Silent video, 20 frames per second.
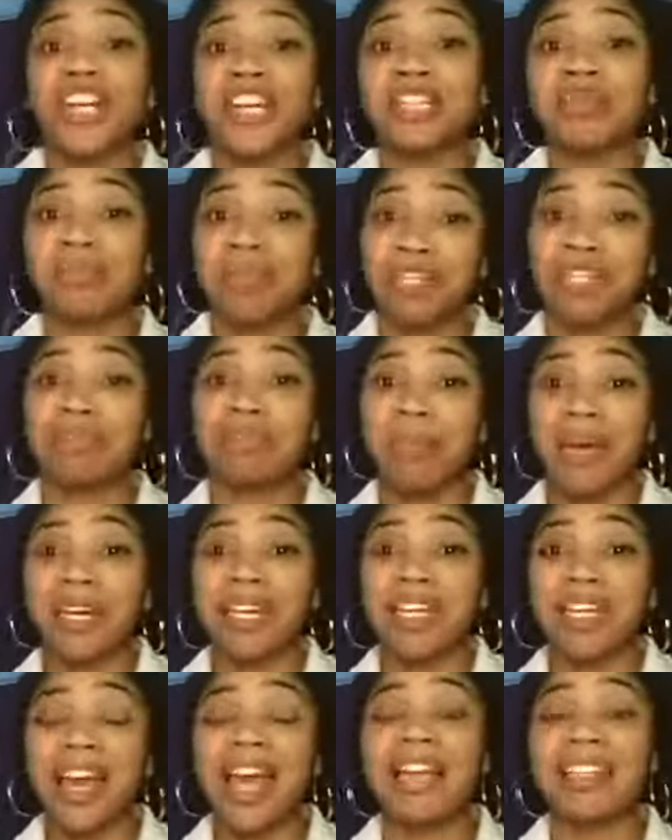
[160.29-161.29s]
as much
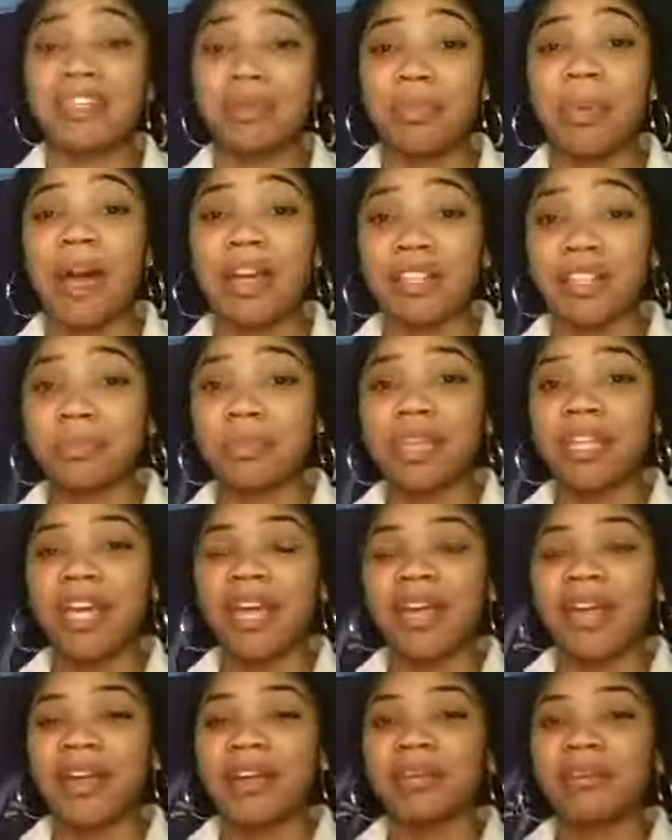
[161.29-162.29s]
money as it possibly
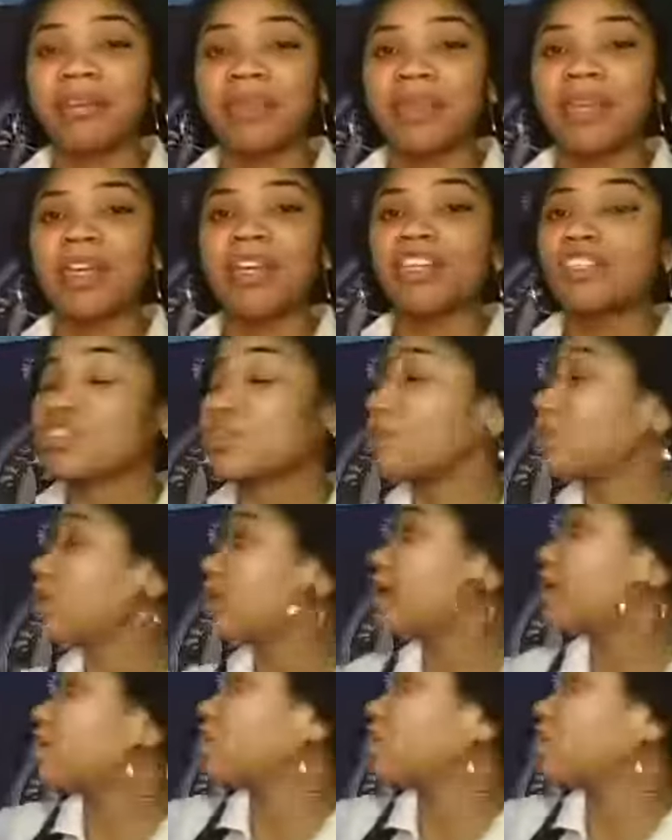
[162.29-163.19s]
can. So again,